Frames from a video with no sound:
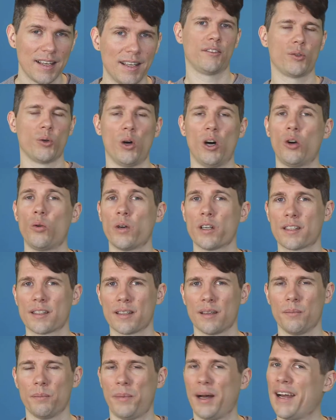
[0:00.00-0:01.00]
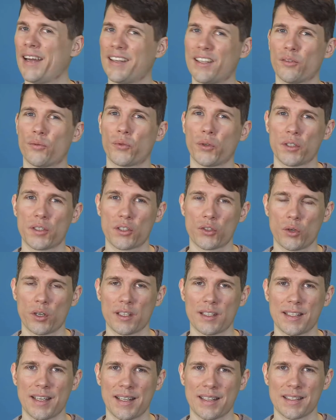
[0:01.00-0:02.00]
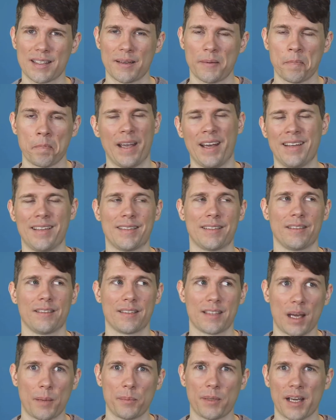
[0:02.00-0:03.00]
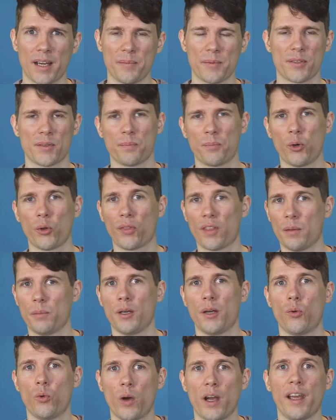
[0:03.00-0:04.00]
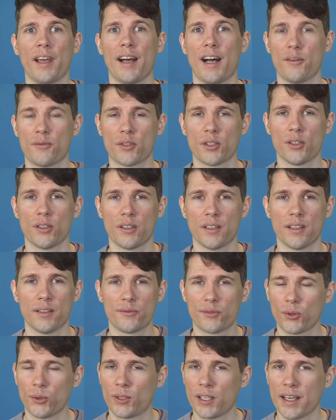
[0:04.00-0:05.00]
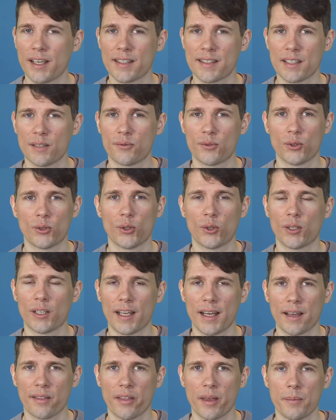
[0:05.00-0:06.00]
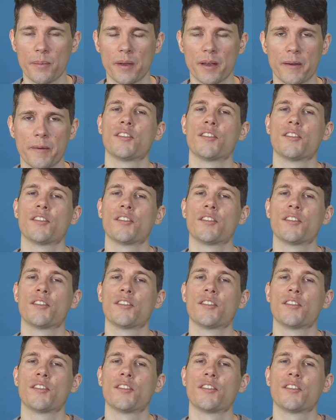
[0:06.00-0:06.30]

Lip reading: to always buy different string sets and sometimes put them away after a few days if you don't like them.